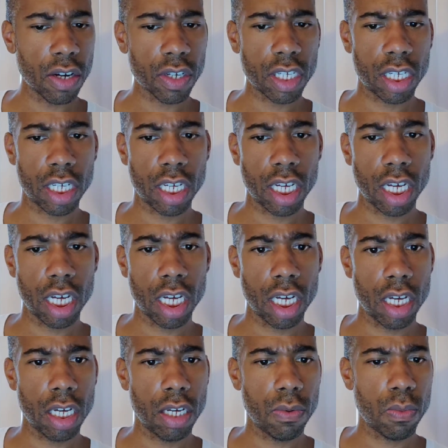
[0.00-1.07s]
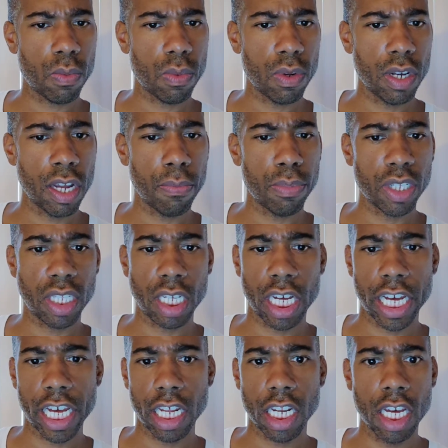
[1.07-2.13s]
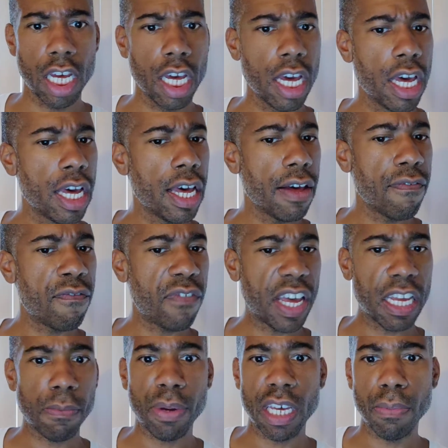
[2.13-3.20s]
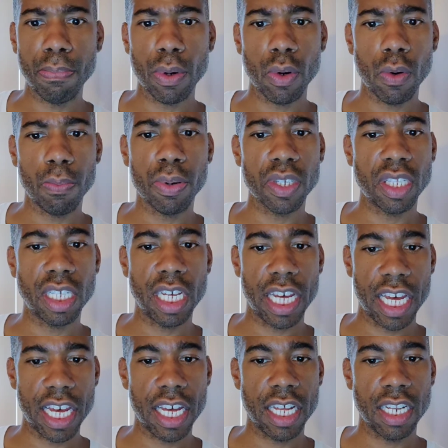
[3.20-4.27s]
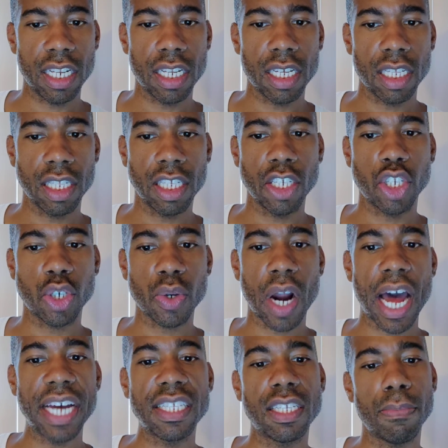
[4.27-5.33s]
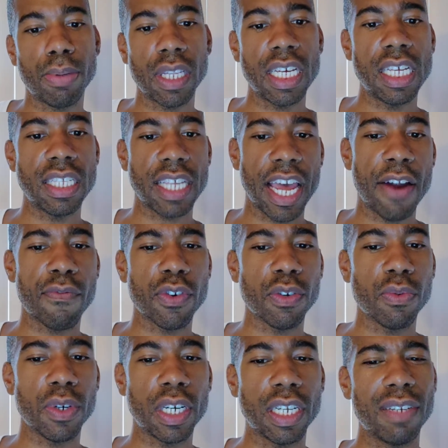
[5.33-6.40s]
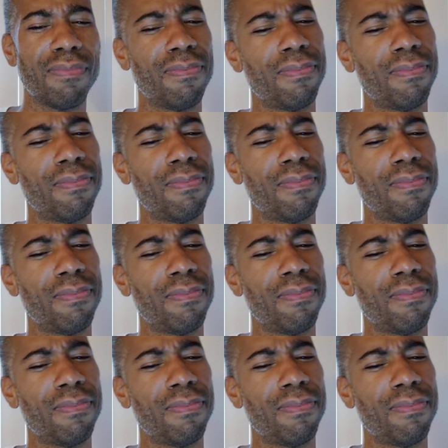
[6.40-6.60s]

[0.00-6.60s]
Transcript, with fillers: Okay, number 10 fake people pretend to try to please everyone.